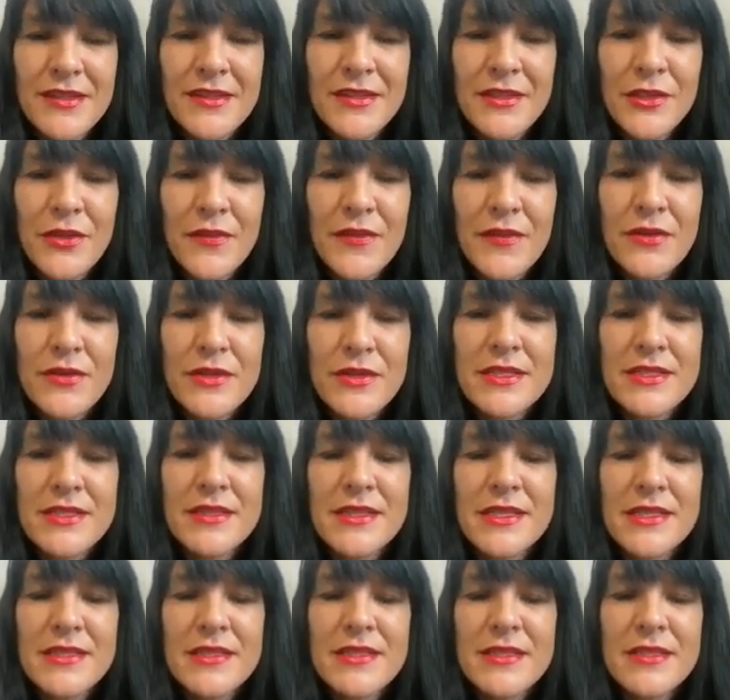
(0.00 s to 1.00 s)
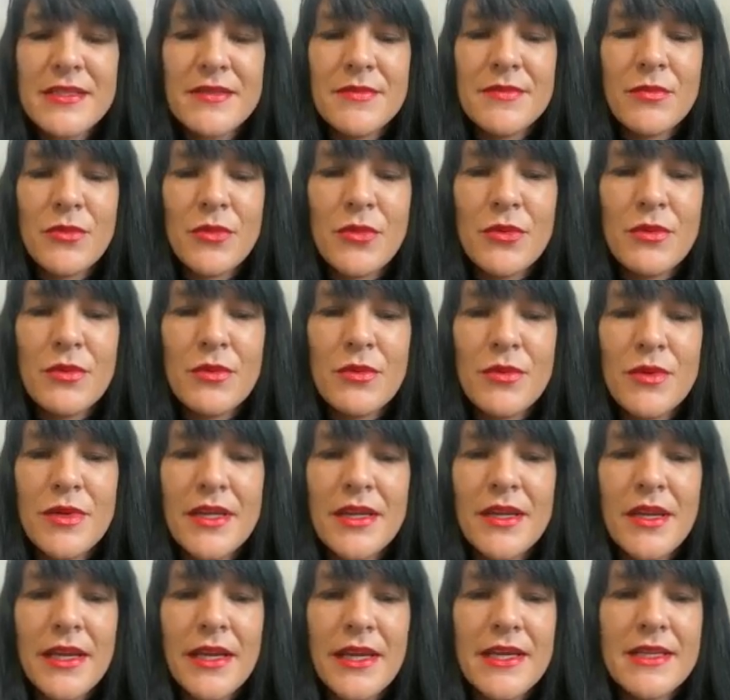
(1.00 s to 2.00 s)
There's more,
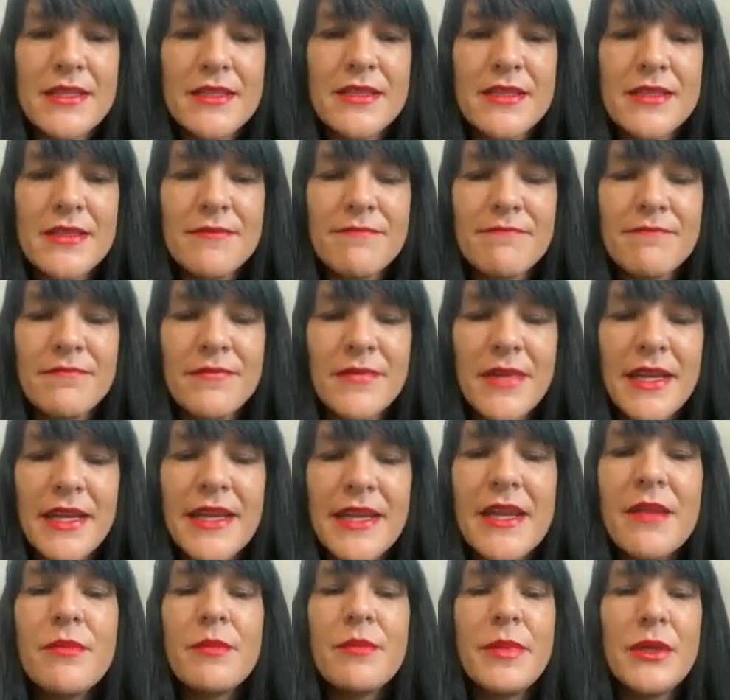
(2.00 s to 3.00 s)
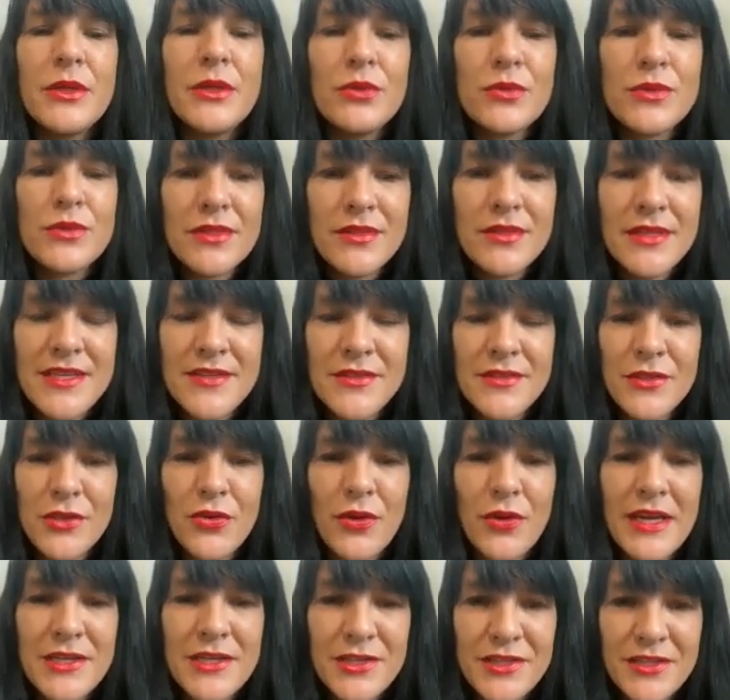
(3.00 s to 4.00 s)
I guess, an inbuilt
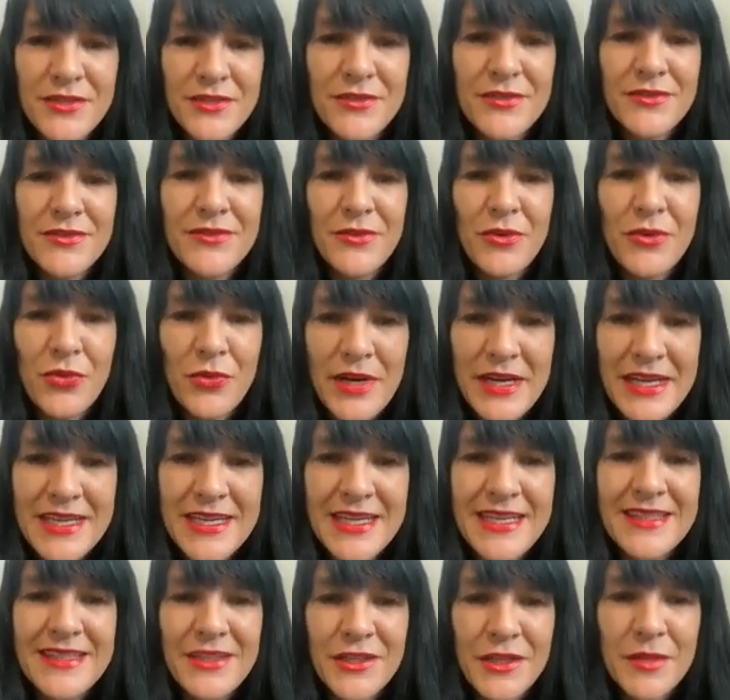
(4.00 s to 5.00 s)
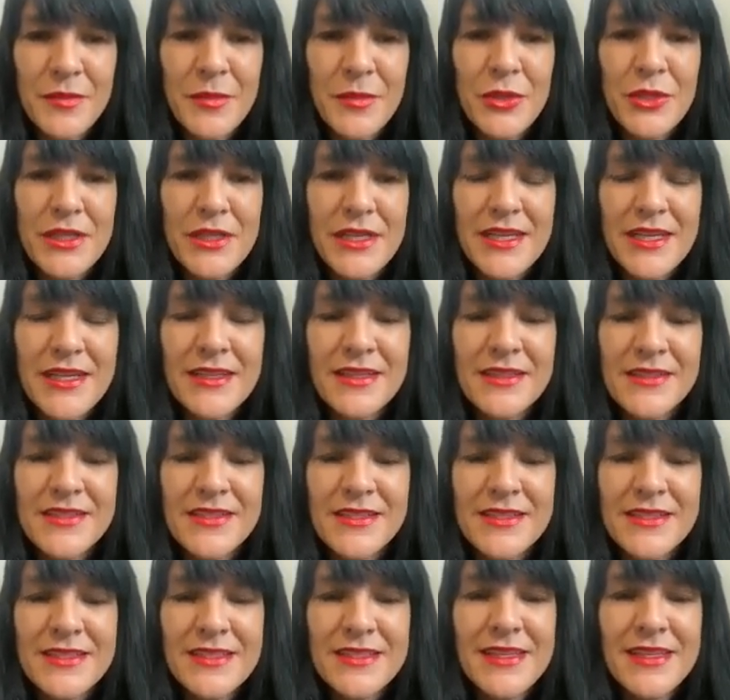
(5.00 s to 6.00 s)
integration already in the community
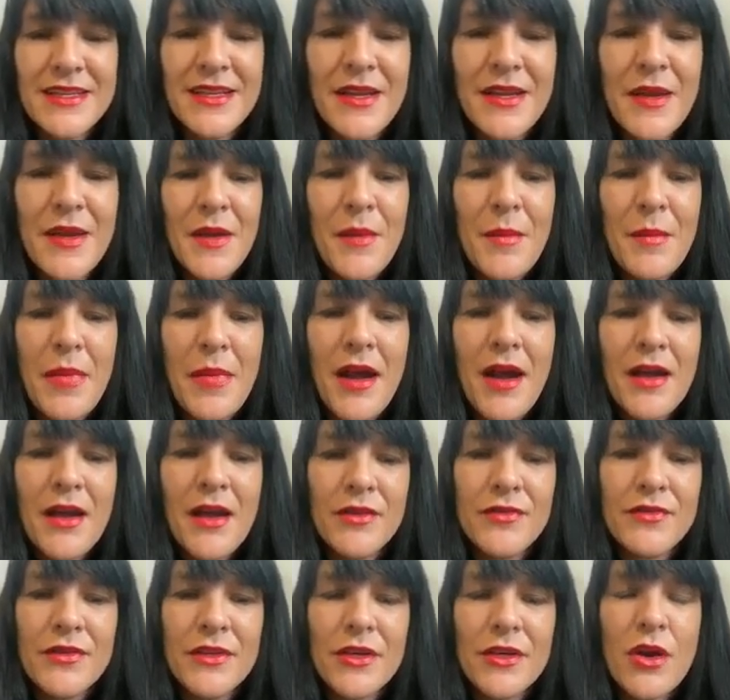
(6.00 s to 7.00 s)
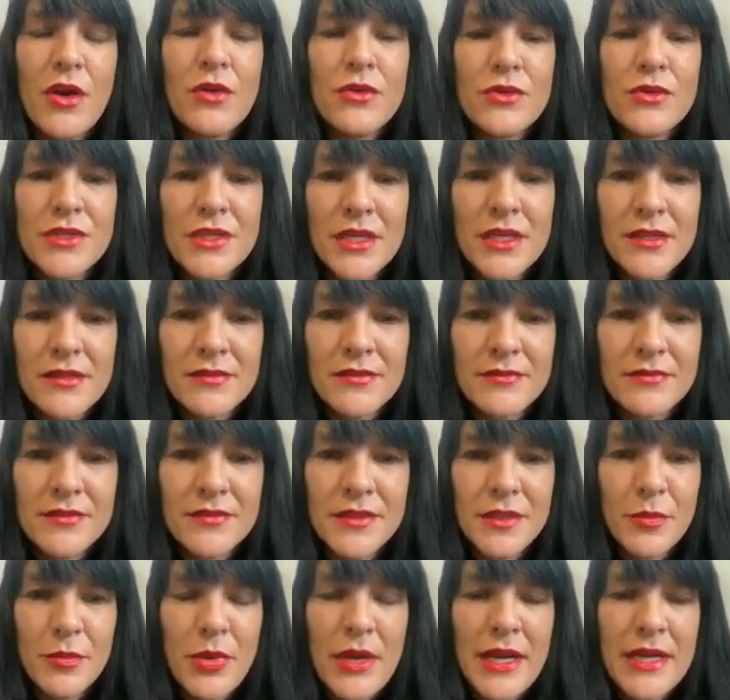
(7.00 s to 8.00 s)
because it's part of the culture
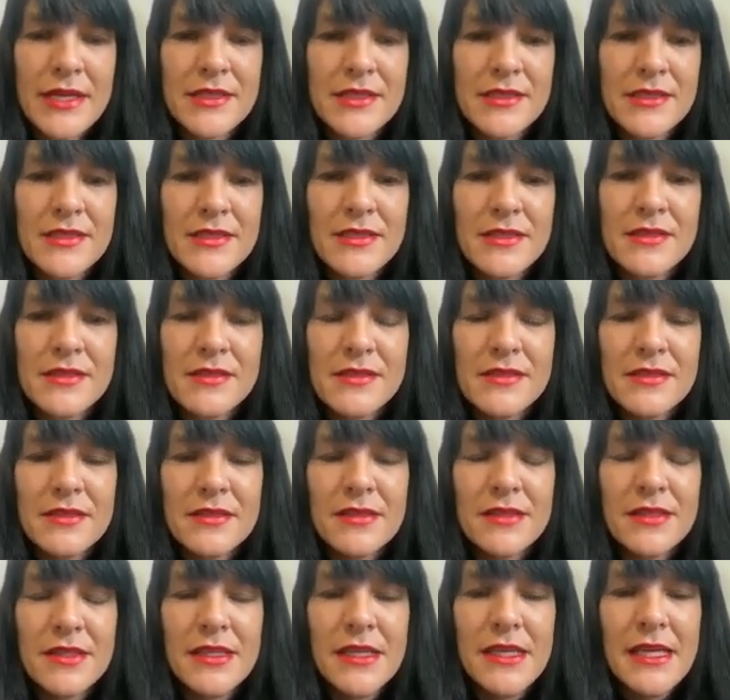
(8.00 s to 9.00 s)
and the practices.